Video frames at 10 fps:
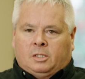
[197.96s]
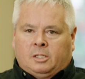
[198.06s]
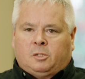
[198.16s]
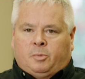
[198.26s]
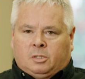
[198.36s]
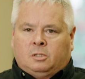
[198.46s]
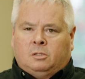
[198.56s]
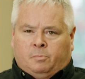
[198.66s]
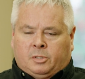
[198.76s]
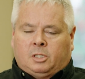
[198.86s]
tons of
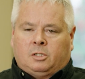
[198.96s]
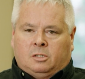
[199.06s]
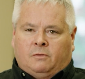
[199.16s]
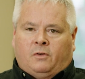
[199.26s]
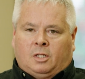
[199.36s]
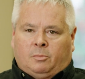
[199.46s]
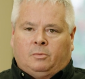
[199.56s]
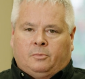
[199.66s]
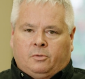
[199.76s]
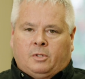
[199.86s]
positions
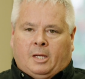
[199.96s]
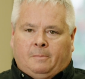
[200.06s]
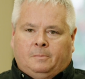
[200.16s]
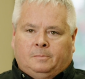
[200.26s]
available through that.